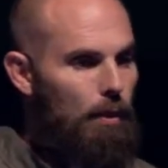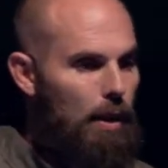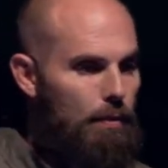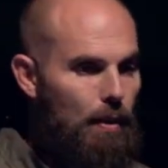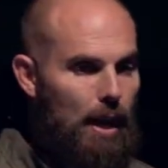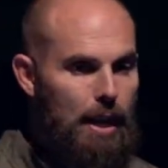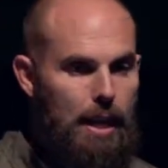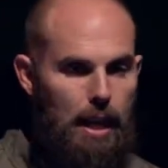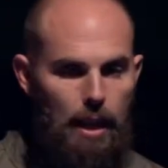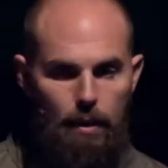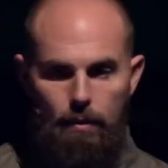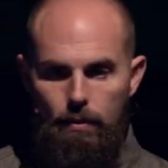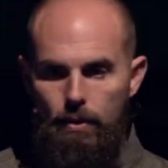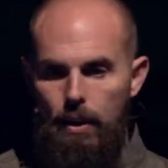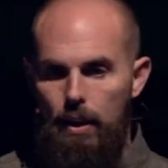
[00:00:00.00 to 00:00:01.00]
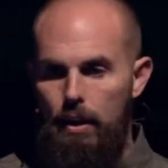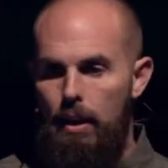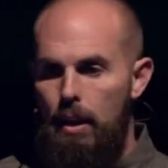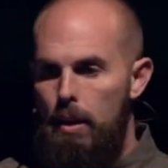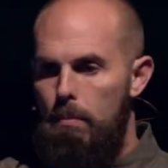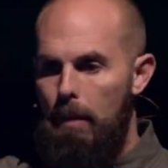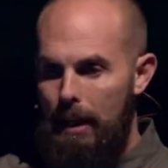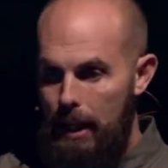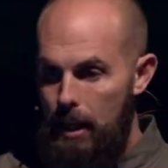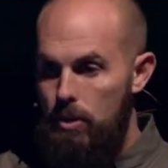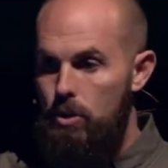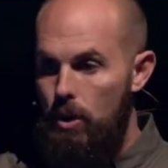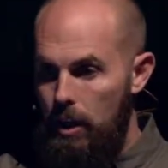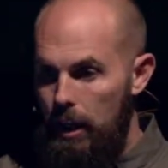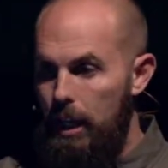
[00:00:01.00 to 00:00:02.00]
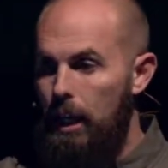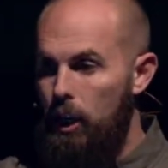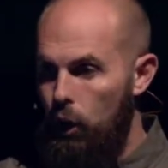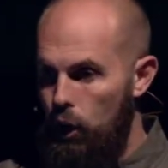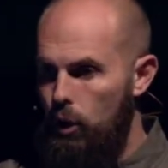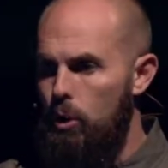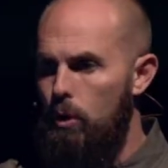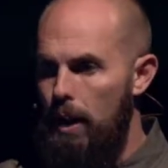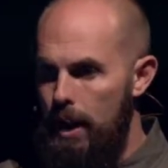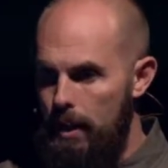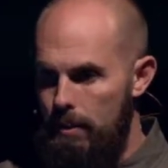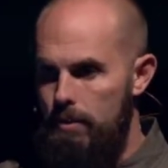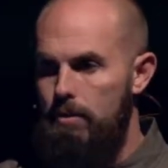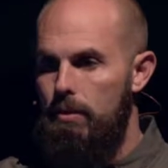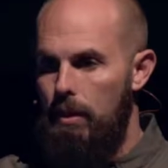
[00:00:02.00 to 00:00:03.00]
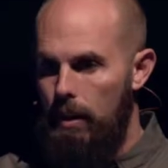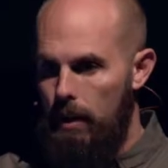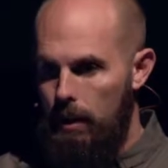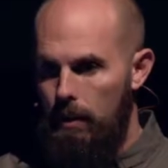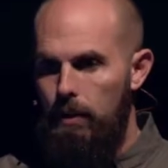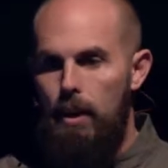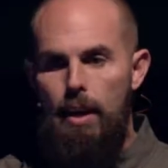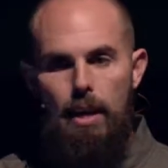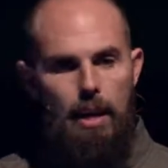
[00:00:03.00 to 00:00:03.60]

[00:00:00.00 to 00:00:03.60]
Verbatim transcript: if I give, then my kids are gonna get good grades, you know?